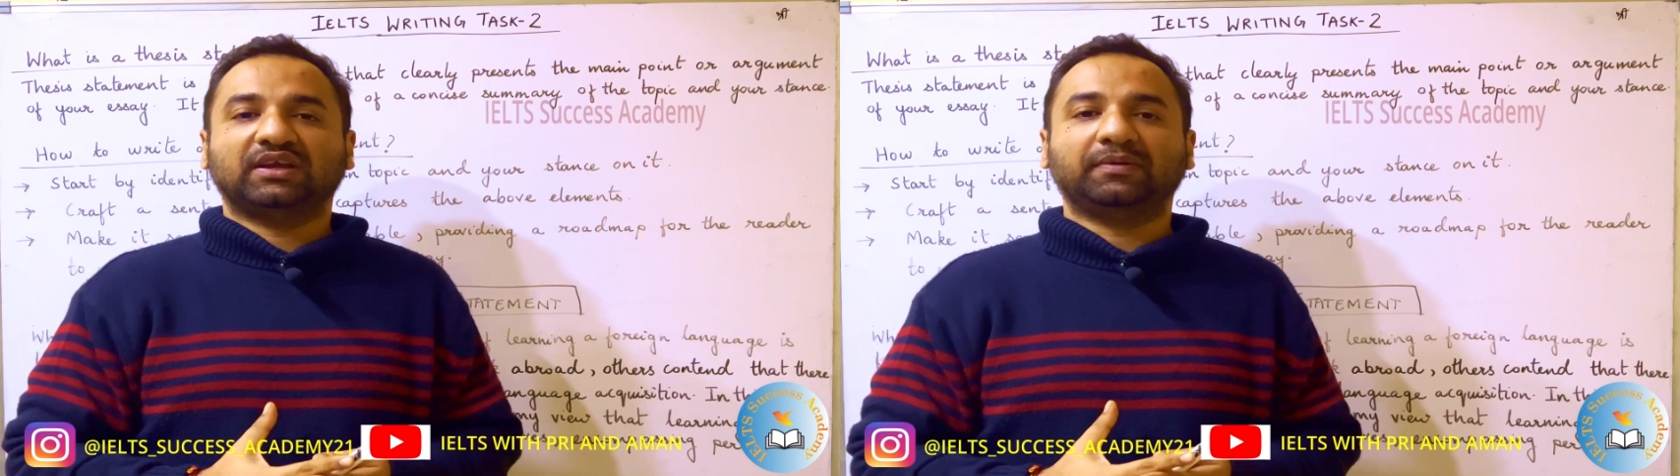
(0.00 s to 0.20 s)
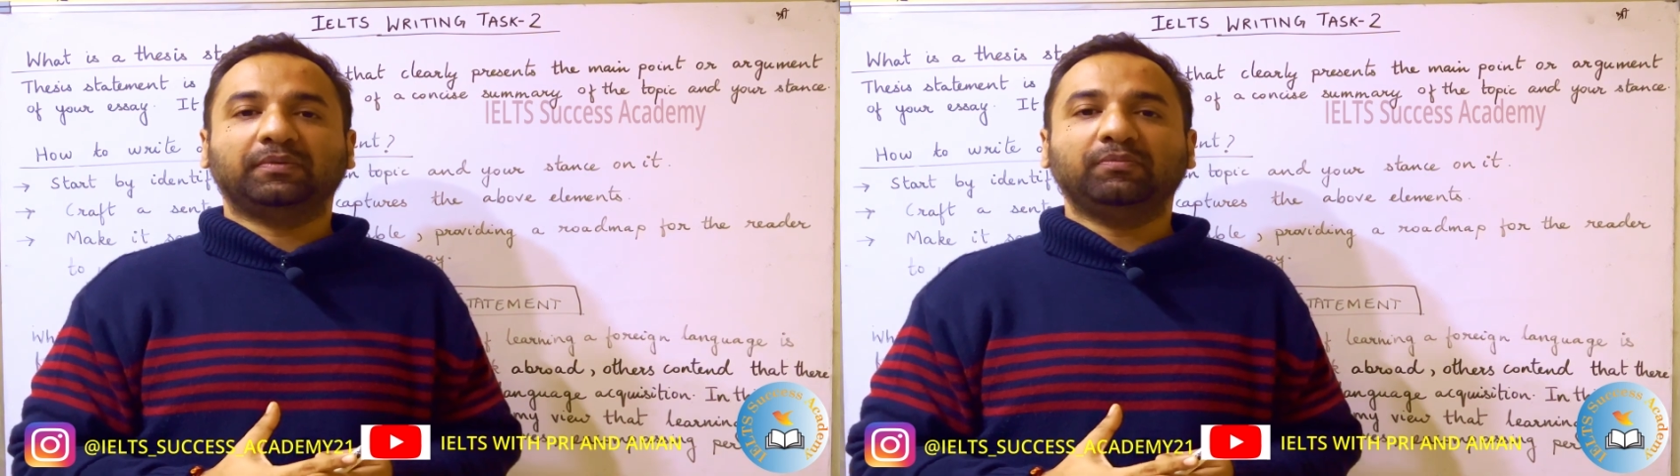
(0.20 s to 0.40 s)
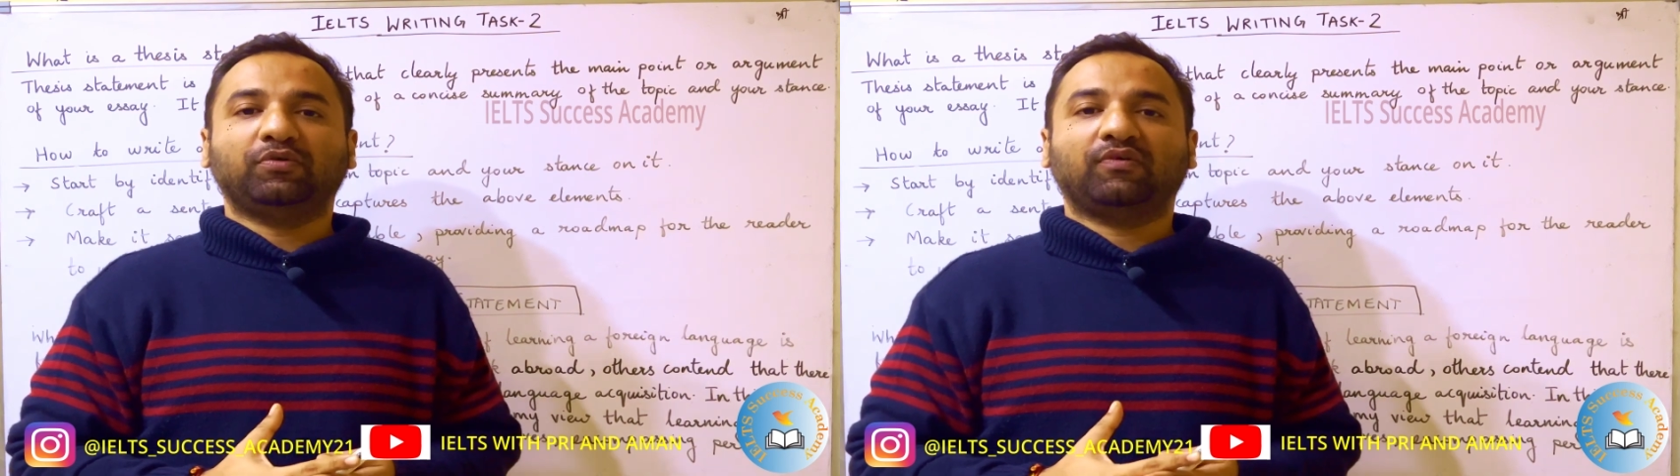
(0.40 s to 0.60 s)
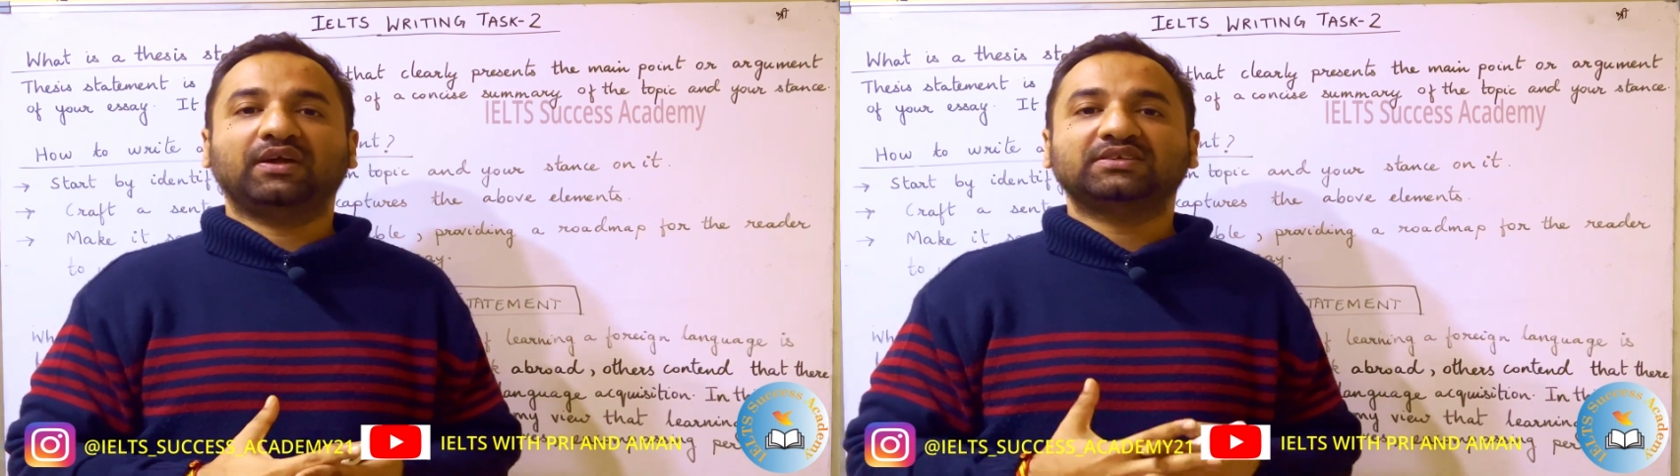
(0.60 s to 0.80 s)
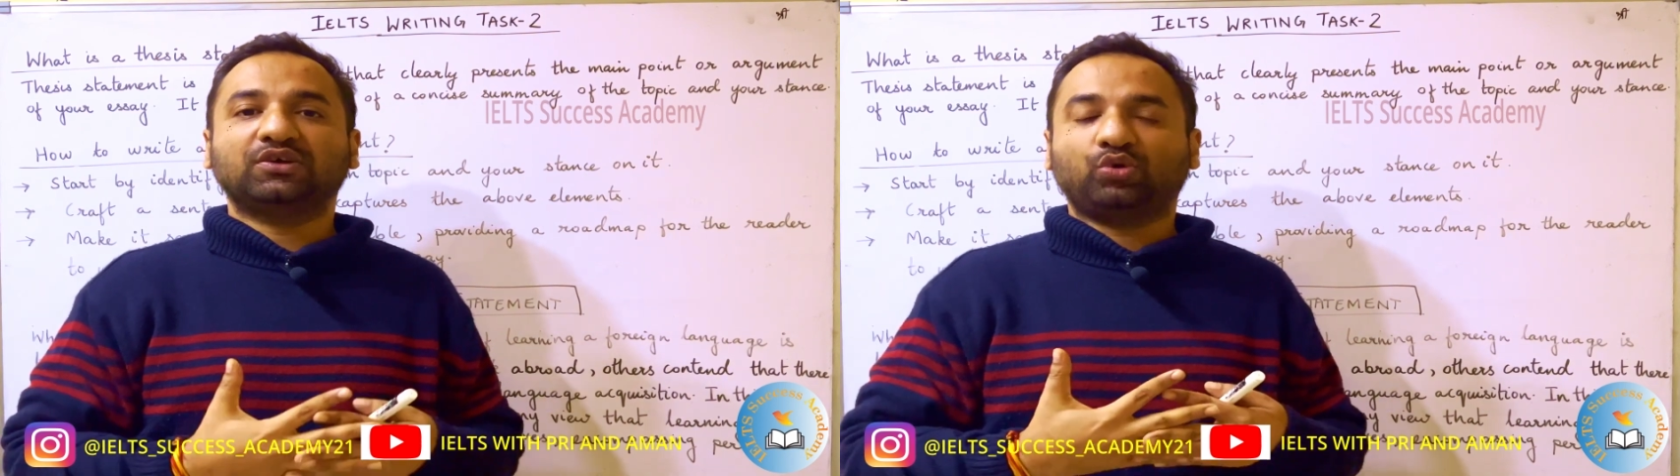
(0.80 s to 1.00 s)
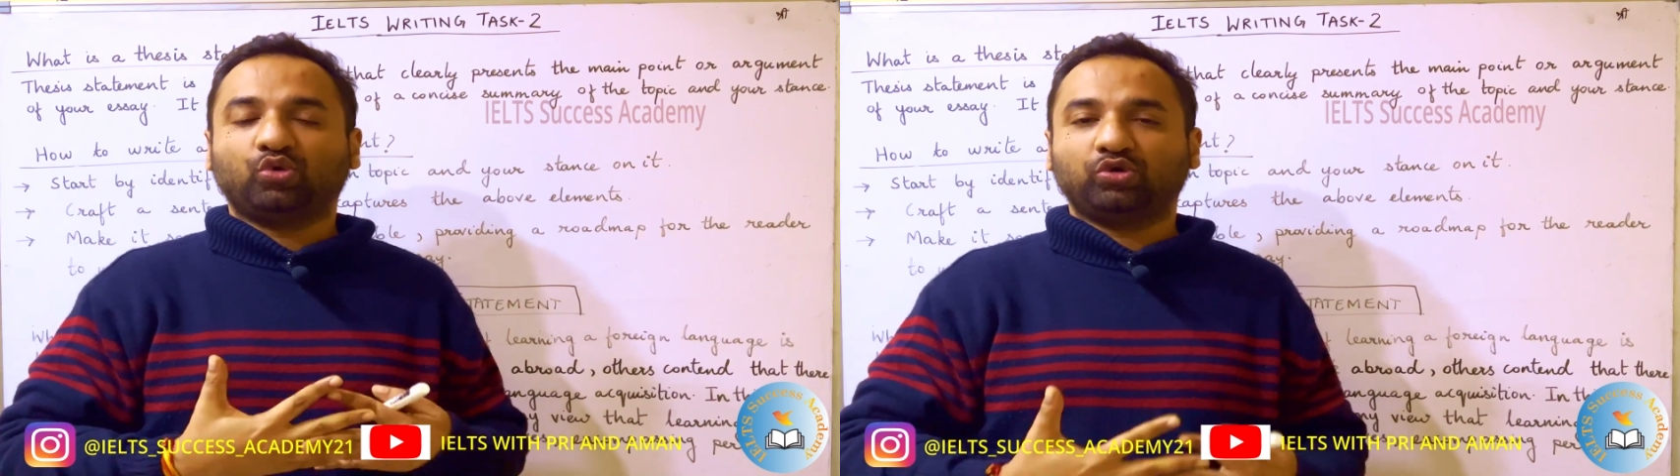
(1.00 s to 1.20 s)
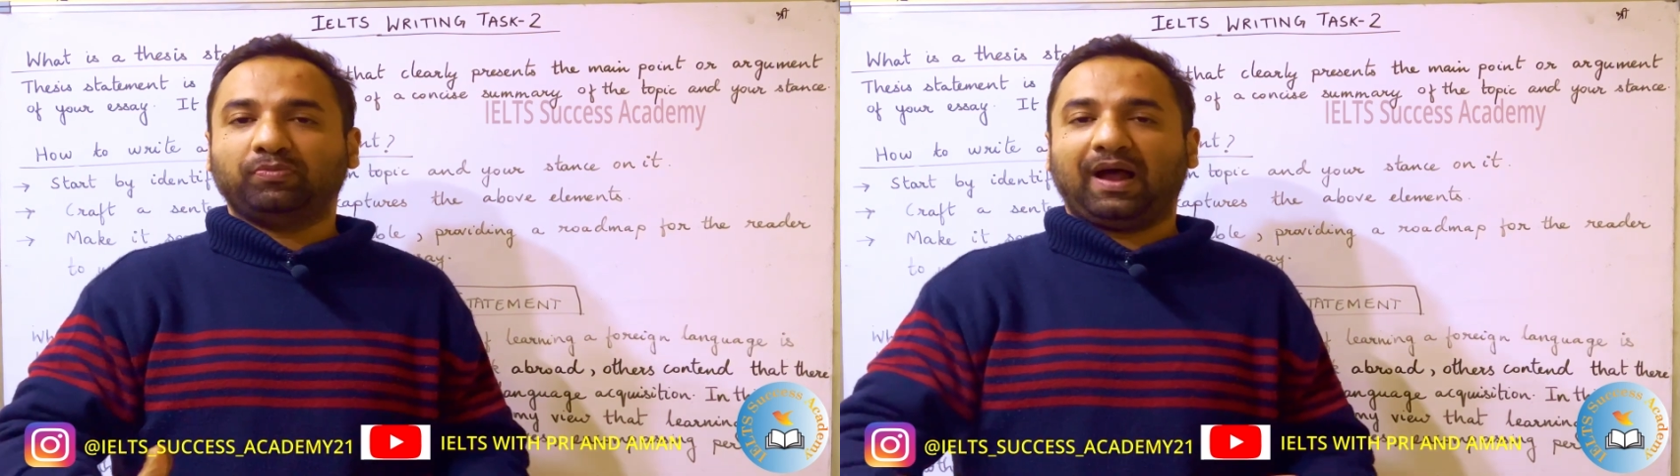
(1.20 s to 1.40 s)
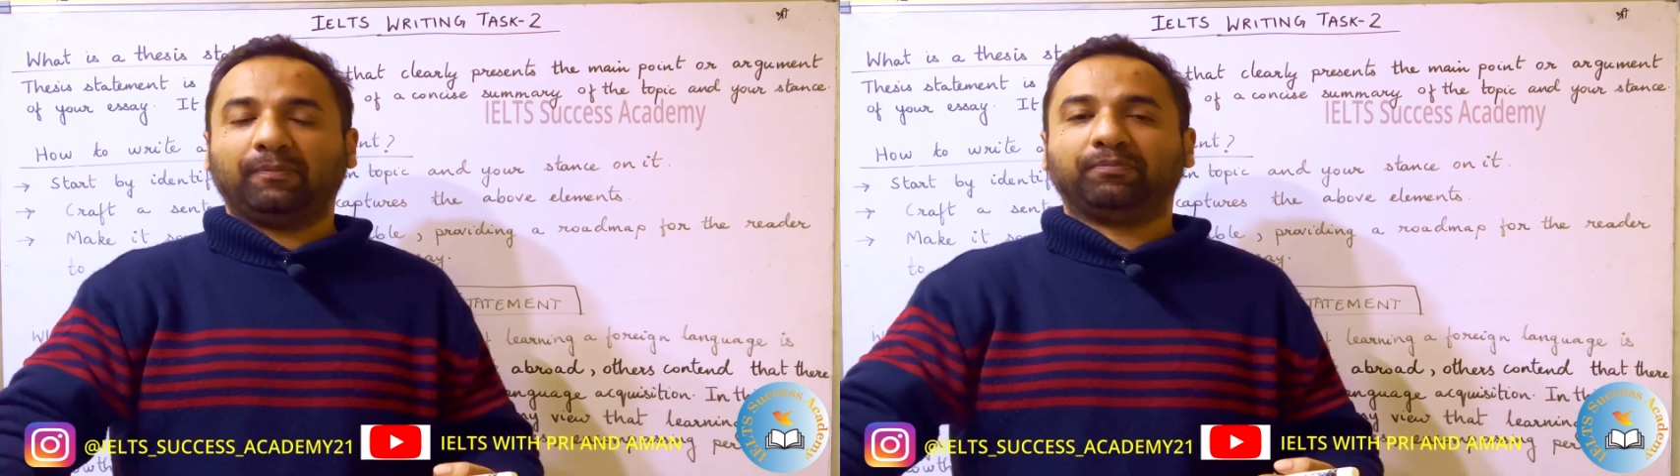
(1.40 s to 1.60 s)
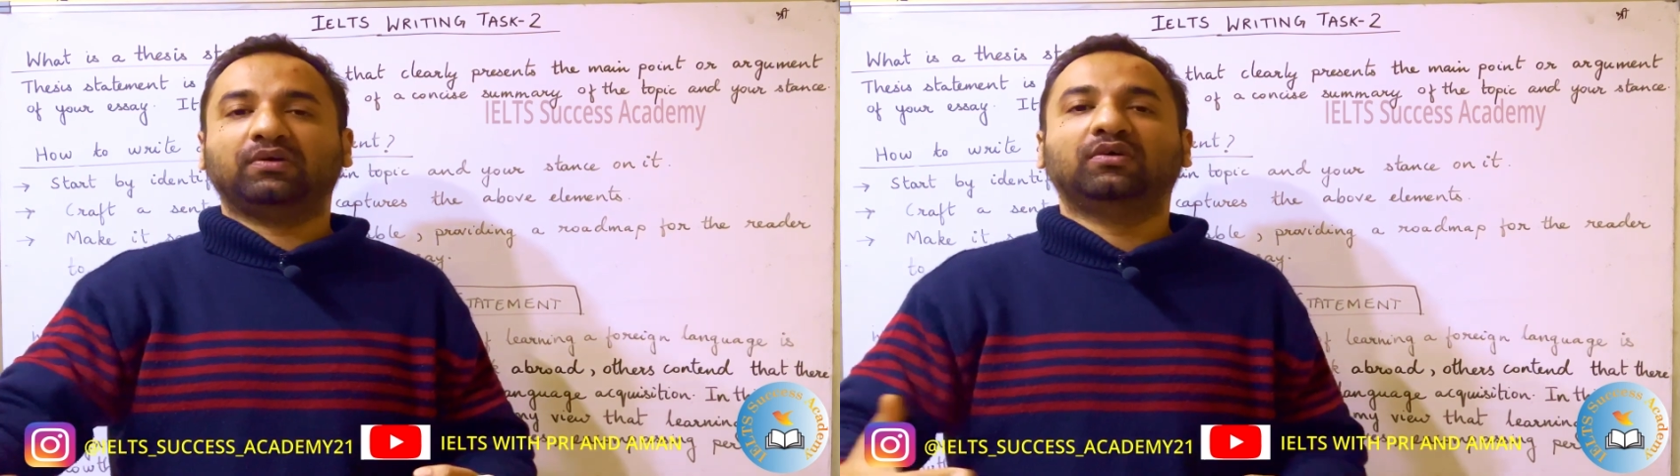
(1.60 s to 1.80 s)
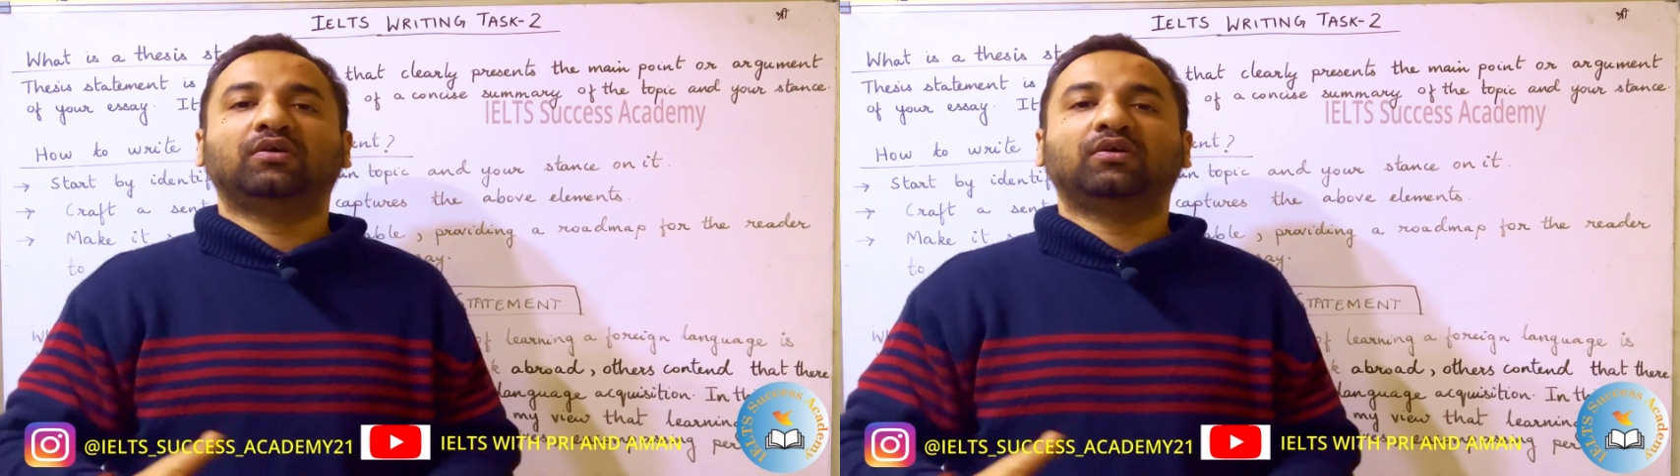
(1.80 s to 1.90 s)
statement provides a roadmap